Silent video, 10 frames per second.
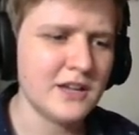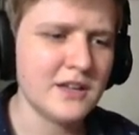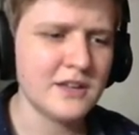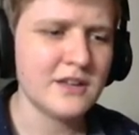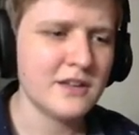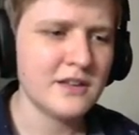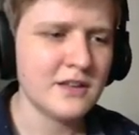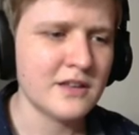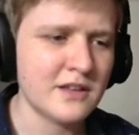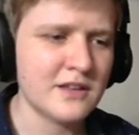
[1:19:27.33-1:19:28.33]
out of the way,
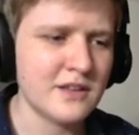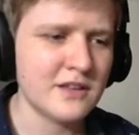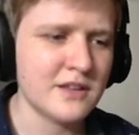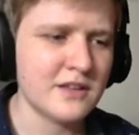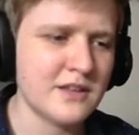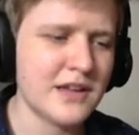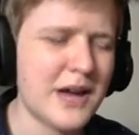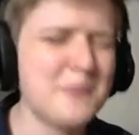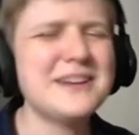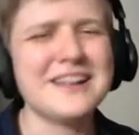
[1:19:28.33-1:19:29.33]
I'm good.
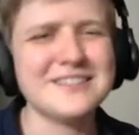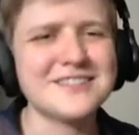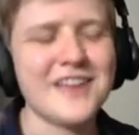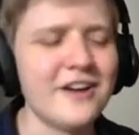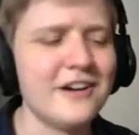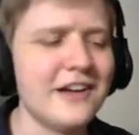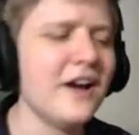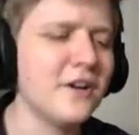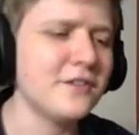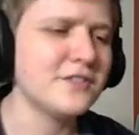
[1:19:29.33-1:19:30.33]
Job. I mean, not scary.
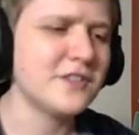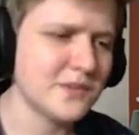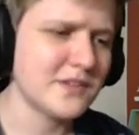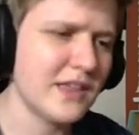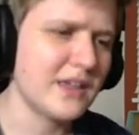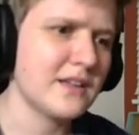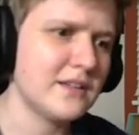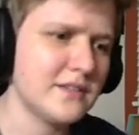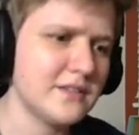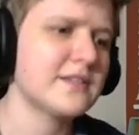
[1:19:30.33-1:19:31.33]
I obviously wasn't like
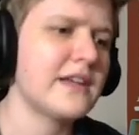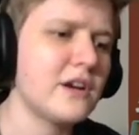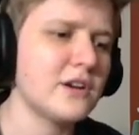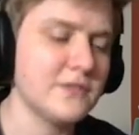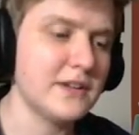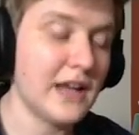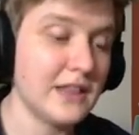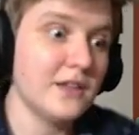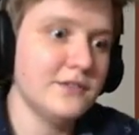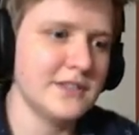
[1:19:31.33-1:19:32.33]
scared of it. I
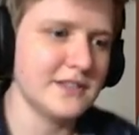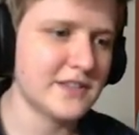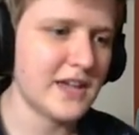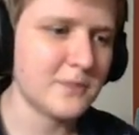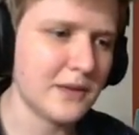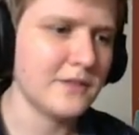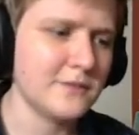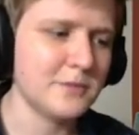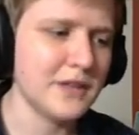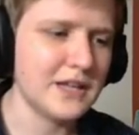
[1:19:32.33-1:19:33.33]
loved this game. I
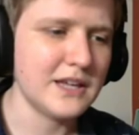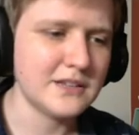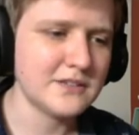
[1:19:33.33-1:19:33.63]
loved playing it.